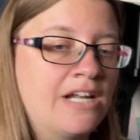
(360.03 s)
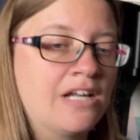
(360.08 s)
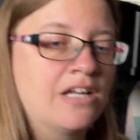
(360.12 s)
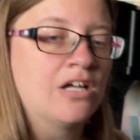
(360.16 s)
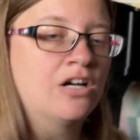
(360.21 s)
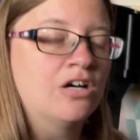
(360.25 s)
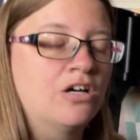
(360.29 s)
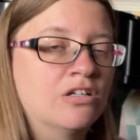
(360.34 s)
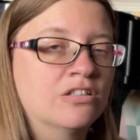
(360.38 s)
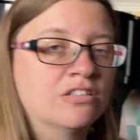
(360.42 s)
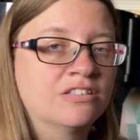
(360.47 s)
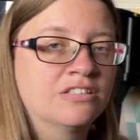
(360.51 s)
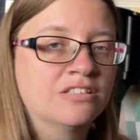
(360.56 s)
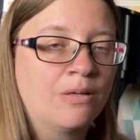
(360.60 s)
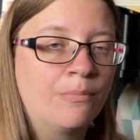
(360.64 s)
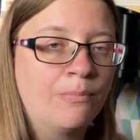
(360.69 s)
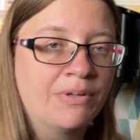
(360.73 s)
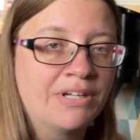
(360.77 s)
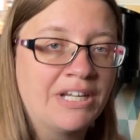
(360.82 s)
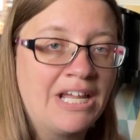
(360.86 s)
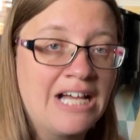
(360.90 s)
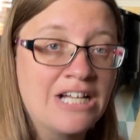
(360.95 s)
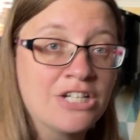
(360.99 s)
last,
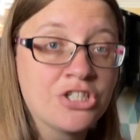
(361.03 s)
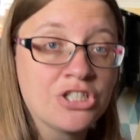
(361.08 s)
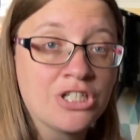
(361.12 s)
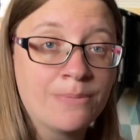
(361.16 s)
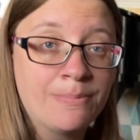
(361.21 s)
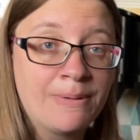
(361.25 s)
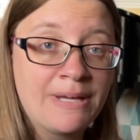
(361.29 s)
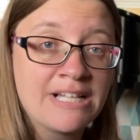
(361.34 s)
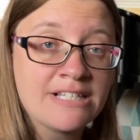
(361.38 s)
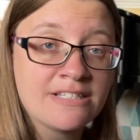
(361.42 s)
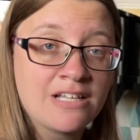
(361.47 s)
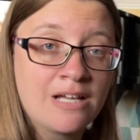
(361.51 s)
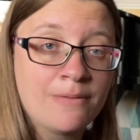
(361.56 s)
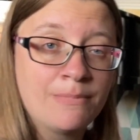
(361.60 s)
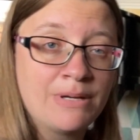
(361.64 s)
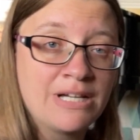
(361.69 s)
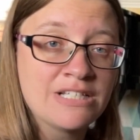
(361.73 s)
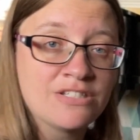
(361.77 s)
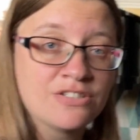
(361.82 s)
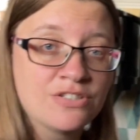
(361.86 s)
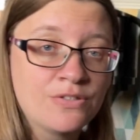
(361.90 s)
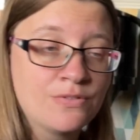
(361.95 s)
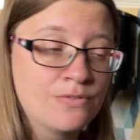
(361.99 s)
someone actually picked up my
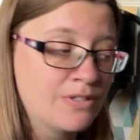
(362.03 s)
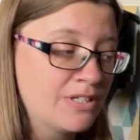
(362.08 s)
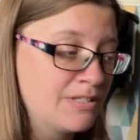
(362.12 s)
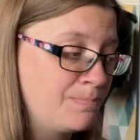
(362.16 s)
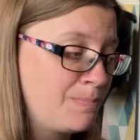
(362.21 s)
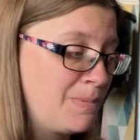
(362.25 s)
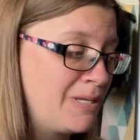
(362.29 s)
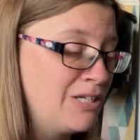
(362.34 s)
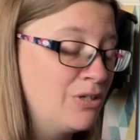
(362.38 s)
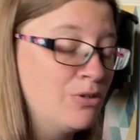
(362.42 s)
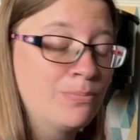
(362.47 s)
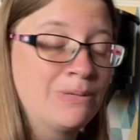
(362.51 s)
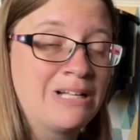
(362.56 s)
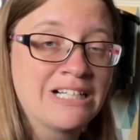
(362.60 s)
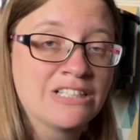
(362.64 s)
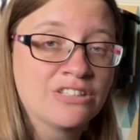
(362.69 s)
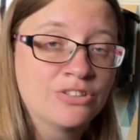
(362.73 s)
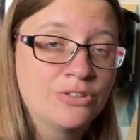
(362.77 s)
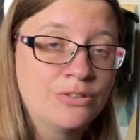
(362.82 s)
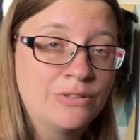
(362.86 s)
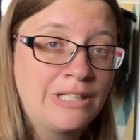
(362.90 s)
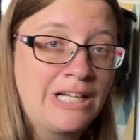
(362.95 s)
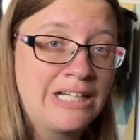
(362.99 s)
suit, my little black
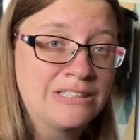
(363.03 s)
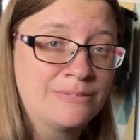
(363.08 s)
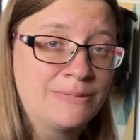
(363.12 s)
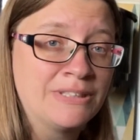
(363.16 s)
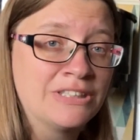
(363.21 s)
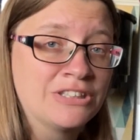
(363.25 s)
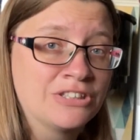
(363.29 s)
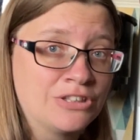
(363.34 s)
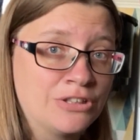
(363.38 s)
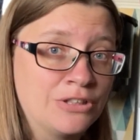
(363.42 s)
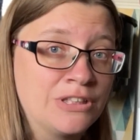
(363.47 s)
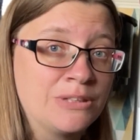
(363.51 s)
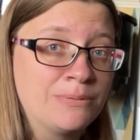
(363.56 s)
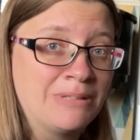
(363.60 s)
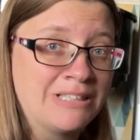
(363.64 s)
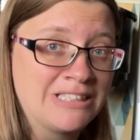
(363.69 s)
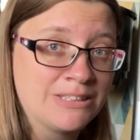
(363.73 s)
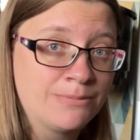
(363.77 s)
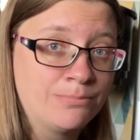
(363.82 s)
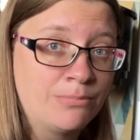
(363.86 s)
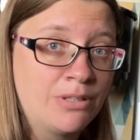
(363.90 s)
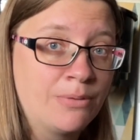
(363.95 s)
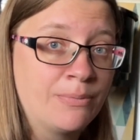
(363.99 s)
suitcase. Went, excuse me,
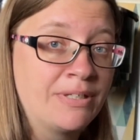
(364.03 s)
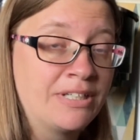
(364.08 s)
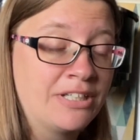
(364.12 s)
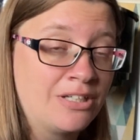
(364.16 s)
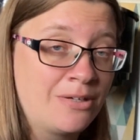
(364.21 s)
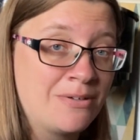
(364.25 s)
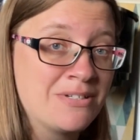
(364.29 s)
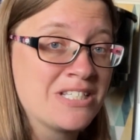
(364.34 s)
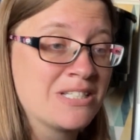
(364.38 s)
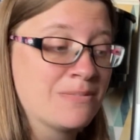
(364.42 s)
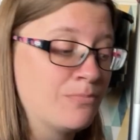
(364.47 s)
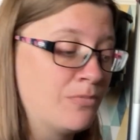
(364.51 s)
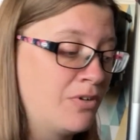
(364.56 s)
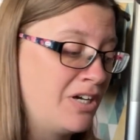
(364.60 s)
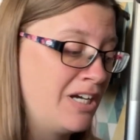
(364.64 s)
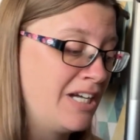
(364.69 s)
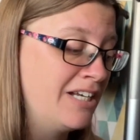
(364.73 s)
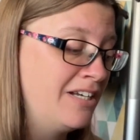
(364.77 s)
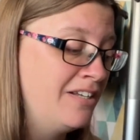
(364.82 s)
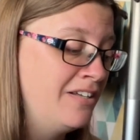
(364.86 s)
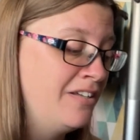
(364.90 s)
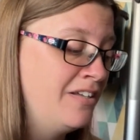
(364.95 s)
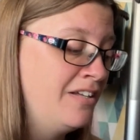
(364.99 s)
that's my Went, no, it's
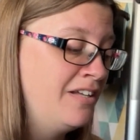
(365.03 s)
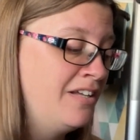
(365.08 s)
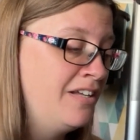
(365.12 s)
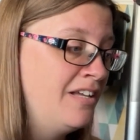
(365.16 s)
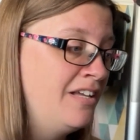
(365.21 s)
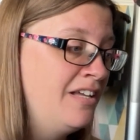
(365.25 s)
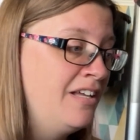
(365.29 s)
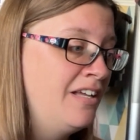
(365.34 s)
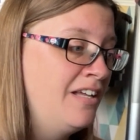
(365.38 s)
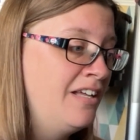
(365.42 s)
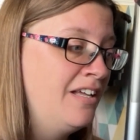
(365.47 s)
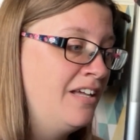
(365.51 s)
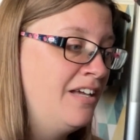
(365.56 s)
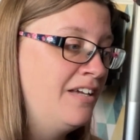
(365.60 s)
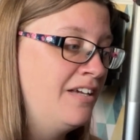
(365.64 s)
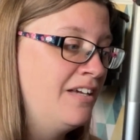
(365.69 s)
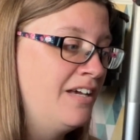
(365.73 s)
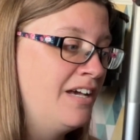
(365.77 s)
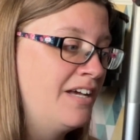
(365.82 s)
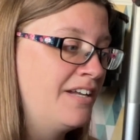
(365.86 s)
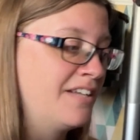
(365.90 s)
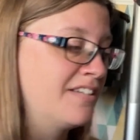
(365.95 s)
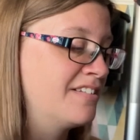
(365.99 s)
mine.
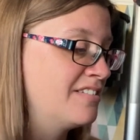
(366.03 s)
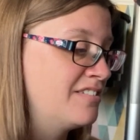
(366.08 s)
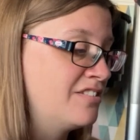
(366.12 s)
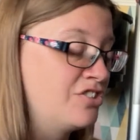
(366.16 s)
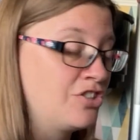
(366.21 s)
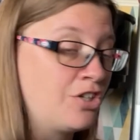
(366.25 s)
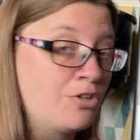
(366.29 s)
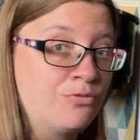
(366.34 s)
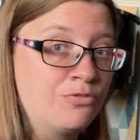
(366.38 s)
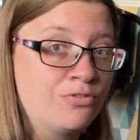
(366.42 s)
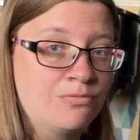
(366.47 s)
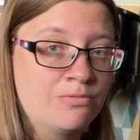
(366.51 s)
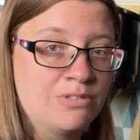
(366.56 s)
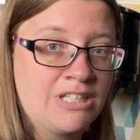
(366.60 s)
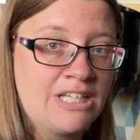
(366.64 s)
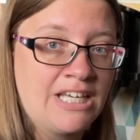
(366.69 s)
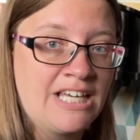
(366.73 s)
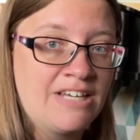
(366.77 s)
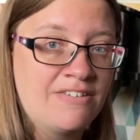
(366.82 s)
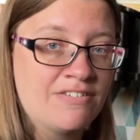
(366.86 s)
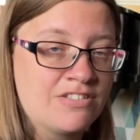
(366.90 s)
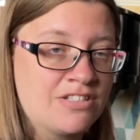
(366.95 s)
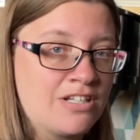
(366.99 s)
And I showed them the
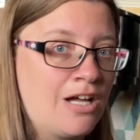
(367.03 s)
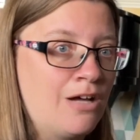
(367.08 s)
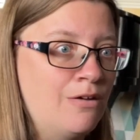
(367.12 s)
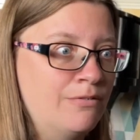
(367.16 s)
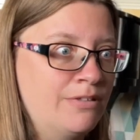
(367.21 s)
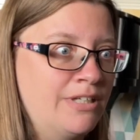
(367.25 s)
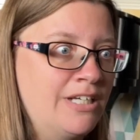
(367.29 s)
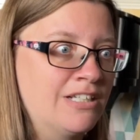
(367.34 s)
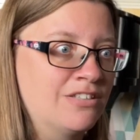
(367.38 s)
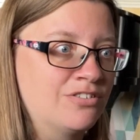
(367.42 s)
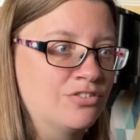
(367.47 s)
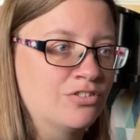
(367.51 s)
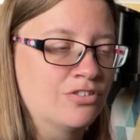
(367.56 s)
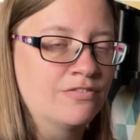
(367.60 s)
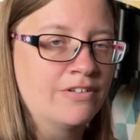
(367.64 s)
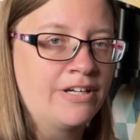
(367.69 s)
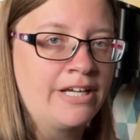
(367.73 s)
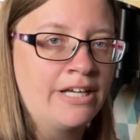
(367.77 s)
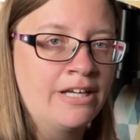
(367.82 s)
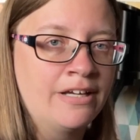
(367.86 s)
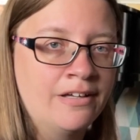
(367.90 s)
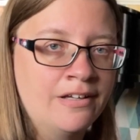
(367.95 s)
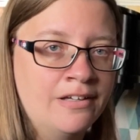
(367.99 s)
key. I was like, oh yeah,
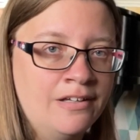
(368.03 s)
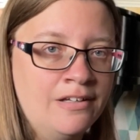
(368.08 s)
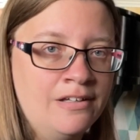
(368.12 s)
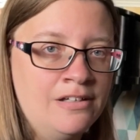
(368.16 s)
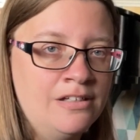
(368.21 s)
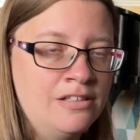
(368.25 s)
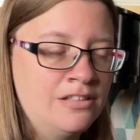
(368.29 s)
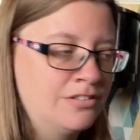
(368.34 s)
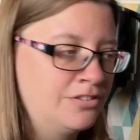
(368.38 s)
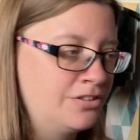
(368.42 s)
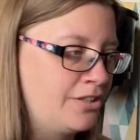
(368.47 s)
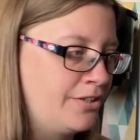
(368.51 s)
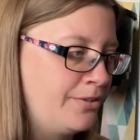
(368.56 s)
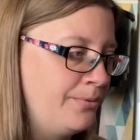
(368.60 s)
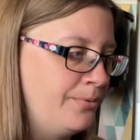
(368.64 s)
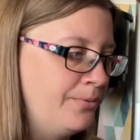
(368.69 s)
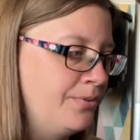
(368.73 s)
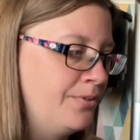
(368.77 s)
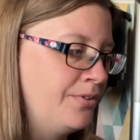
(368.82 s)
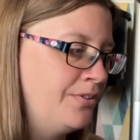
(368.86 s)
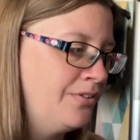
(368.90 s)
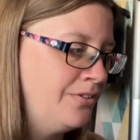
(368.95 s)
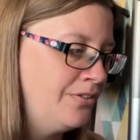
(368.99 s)
sorry. So
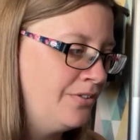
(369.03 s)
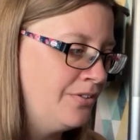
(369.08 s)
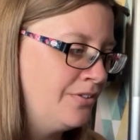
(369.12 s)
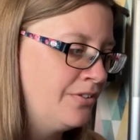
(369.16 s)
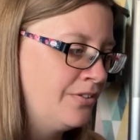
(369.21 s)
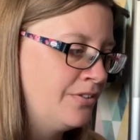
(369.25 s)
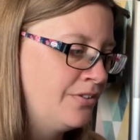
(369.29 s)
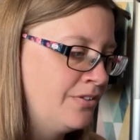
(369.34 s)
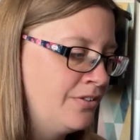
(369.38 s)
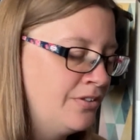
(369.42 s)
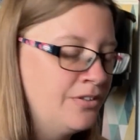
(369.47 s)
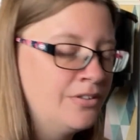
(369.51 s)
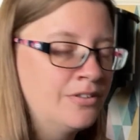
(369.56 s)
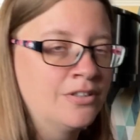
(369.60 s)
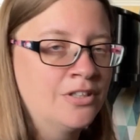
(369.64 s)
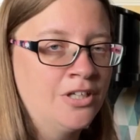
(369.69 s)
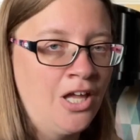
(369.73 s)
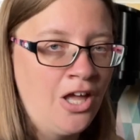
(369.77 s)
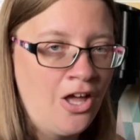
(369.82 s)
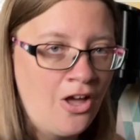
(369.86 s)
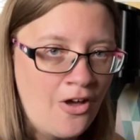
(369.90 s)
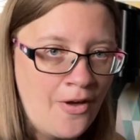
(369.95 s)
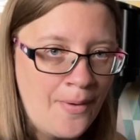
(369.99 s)

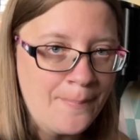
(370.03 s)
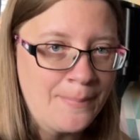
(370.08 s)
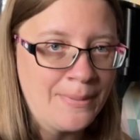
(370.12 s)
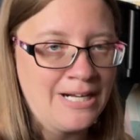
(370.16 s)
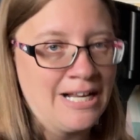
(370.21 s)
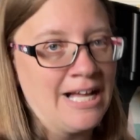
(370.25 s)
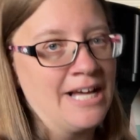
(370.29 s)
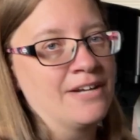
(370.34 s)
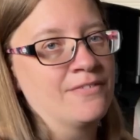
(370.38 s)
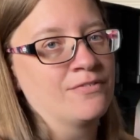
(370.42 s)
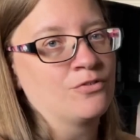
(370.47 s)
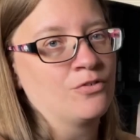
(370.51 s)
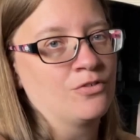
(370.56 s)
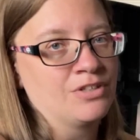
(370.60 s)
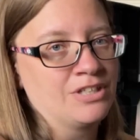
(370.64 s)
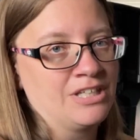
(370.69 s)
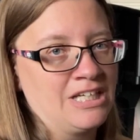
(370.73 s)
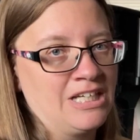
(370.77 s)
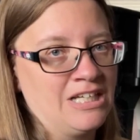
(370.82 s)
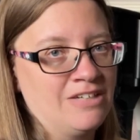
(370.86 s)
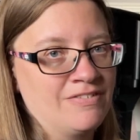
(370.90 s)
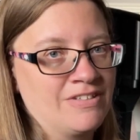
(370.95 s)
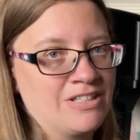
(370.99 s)
I'm glad I've got the
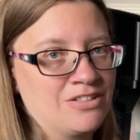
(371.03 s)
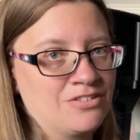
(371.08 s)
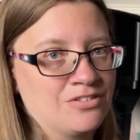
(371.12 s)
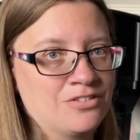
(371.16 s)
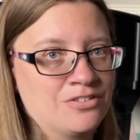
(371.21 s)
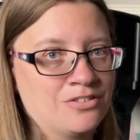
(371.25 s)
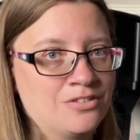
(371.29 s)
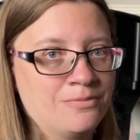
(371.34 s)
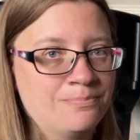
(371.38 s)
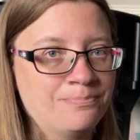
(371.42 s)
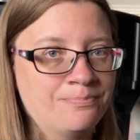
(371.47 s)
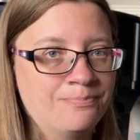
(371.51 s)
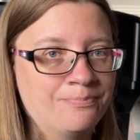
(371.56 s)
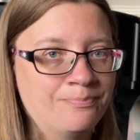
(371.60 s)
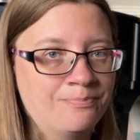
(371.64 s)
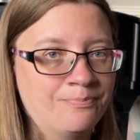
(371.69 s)
key rings on them.